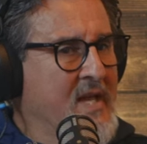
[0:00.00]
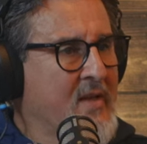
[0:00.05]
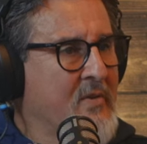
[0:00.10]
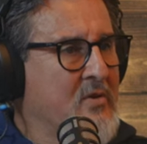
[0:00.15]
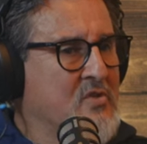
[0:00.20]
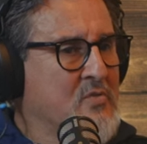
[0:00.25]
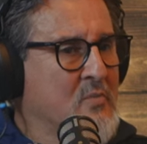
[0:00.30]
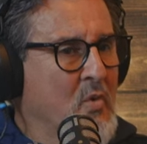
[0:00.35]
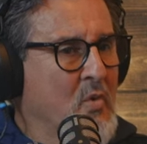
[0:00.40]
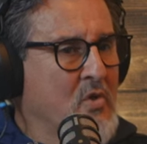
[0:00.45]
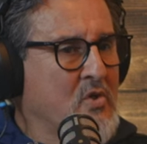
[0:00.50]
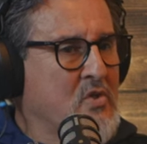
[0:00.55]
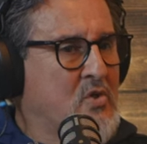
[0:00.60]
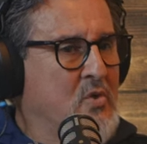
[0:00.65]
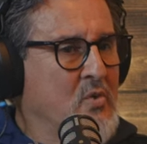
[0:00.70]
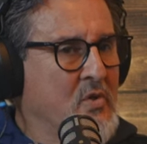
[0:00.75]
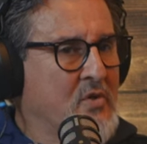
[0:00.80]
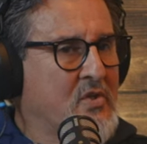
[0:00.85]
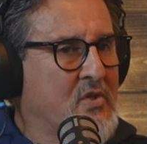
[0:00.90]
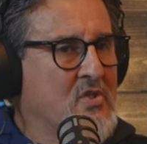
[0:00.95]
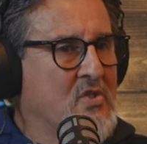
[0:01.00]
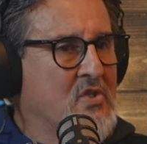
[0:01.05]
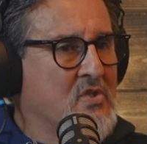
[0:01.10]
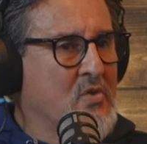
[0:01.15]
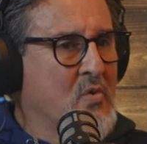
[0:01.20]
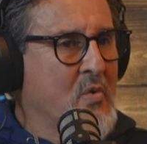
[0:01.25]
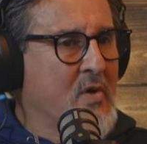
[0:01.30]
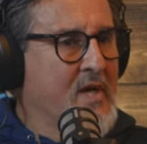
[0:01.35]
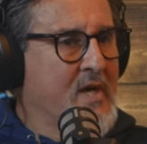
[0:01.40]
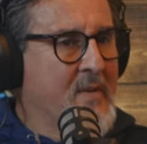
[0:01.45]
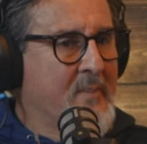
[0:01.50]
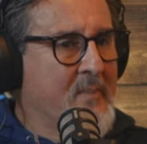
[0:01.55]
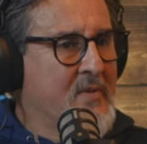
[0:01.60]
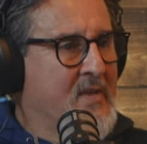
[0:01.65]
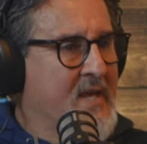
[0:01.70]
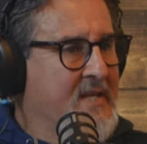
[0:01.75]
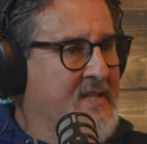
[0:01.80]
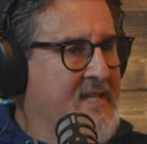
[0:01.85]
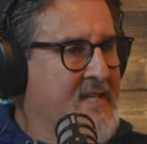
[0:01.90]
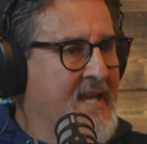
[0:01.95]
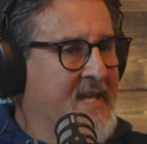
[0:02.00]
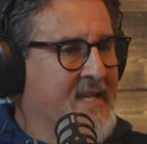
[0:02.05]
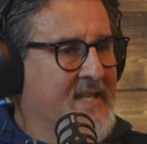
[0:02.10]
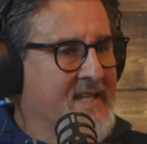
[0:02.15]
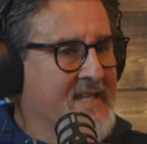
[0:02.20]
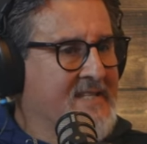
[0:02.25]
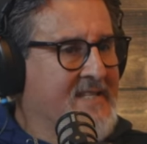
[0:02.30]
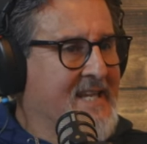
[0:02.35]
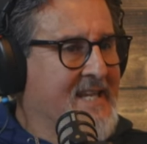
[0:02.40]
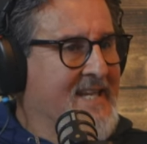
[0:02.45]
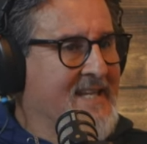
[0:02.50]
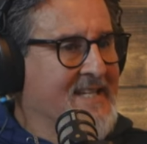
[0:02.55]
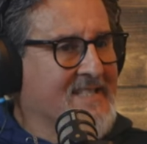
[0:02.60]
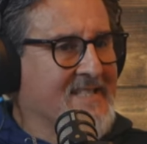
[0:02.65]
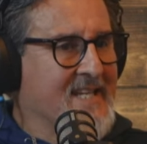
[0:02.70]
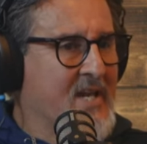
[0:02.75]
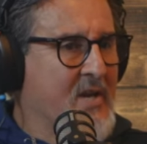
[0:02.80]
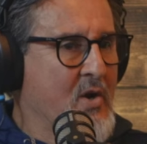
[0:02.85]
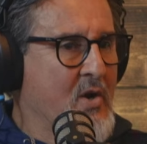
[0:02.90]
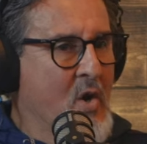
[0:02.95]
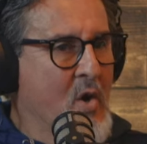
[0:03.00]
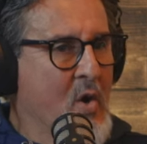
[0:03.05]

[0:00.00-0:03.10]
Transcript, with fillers: yeah, there's more to it than just going up in that da- in the data saying,